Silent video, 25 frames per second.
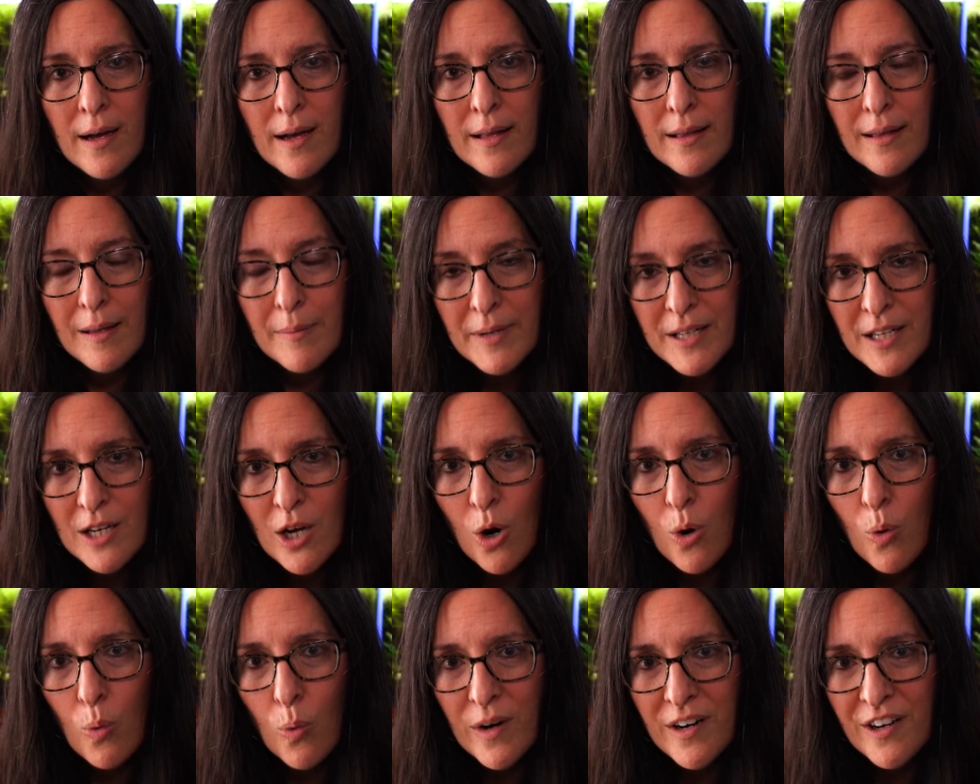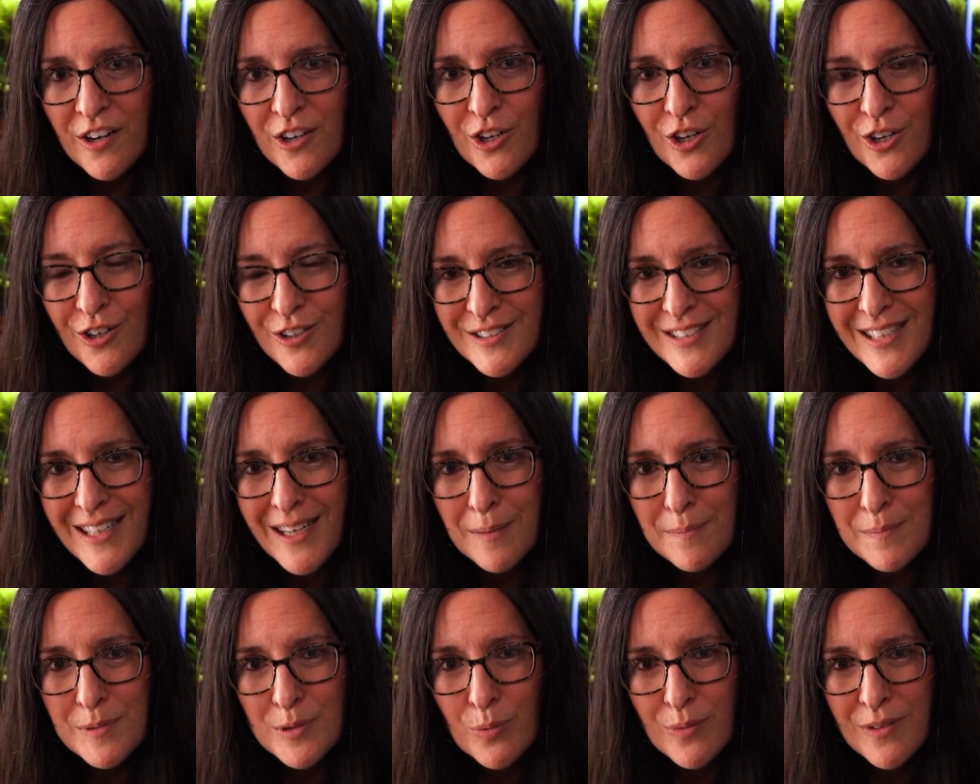Let me know, what are your
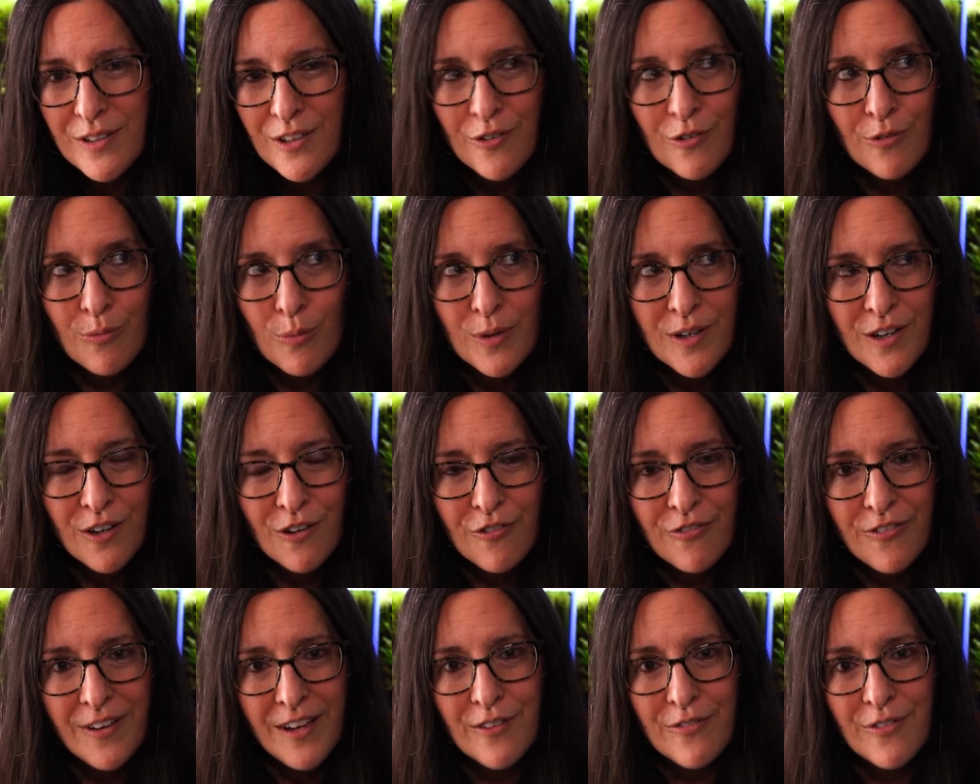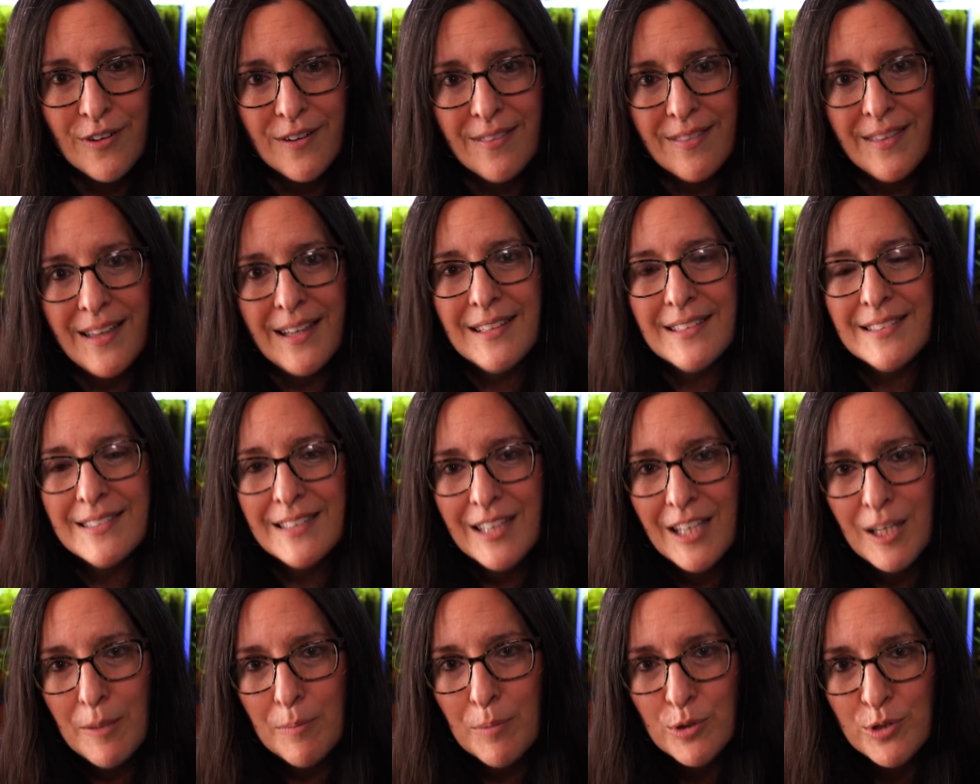tips? What are your favorite things to
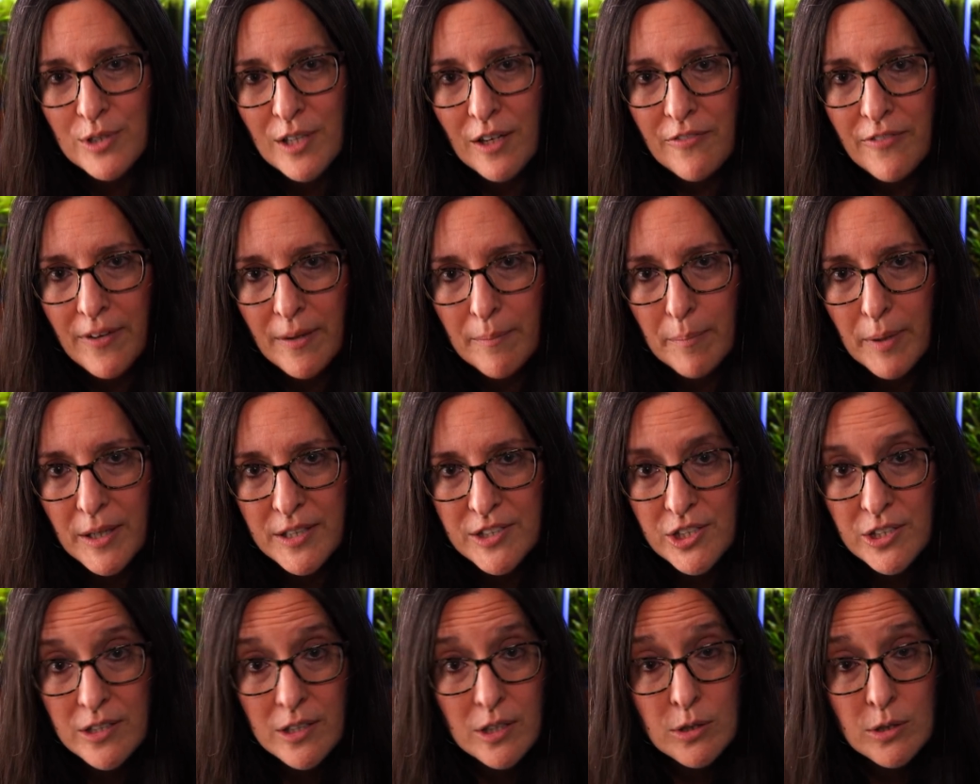keep yourself on budget?